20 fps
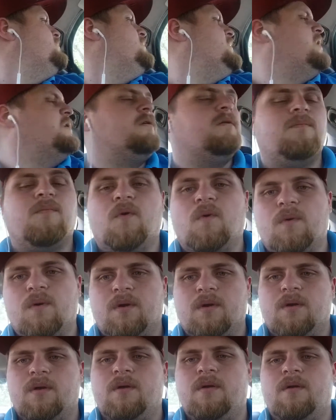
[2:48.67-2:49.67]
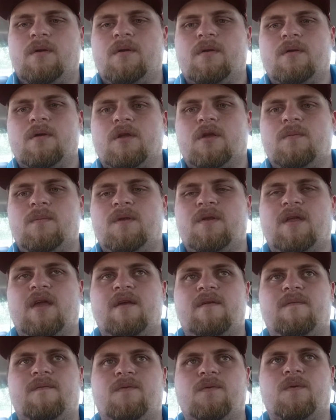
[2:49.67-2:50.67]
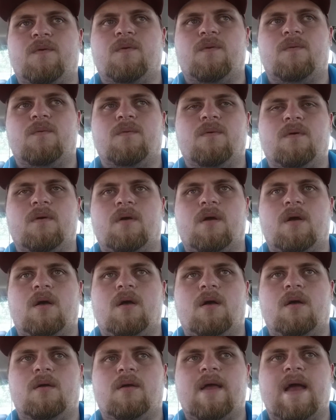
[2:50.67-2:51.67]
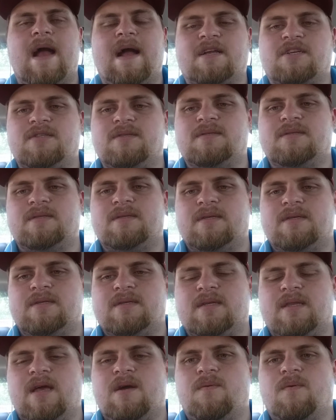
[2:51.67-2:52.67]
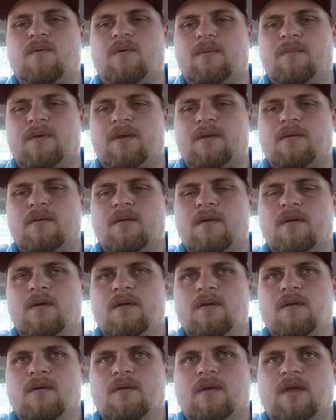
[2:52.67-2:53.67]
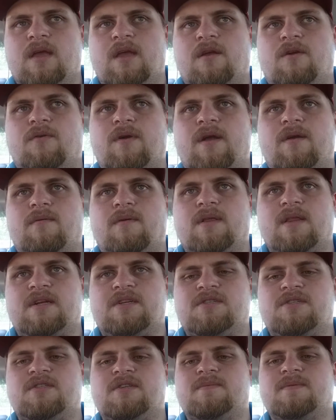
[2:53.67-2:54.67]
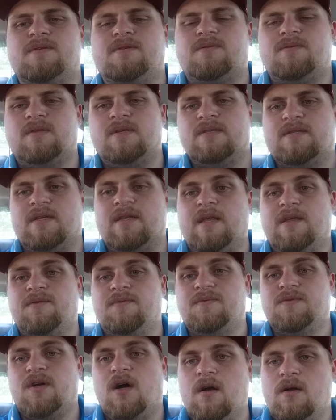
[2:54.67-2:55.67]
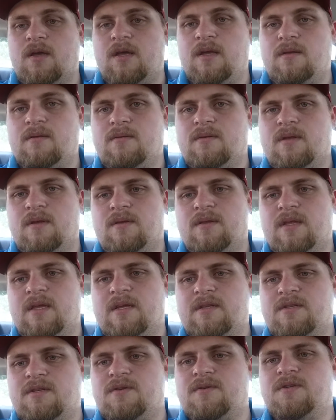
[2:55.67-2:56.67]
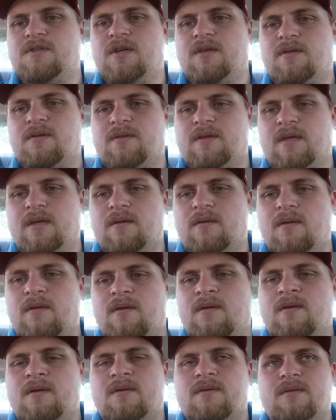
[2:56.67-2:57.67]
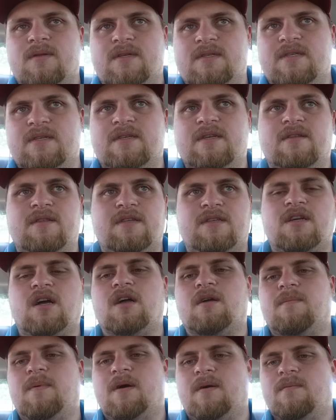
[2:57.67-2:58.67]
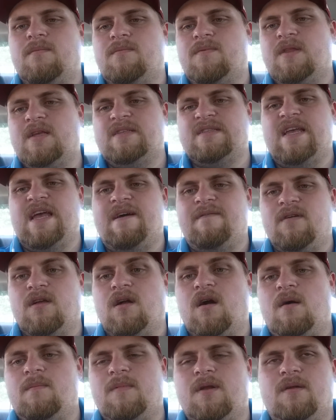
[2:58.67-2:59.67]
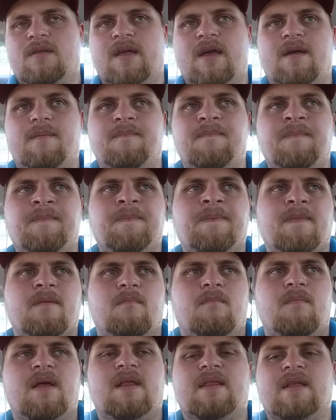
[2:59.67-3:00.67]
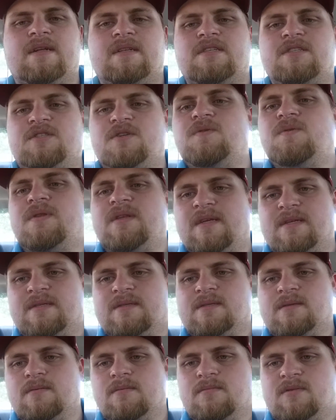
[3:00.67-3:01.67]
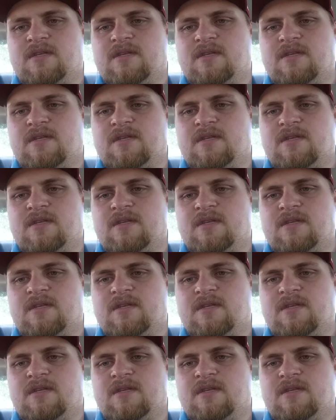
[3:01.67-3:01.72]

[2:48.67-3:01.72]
men are more communicative through actions and things like that, where women can create relationships and do things like that through talking. They get to know each other. They sit down, they talk about things they have in common, all that. Men like to do things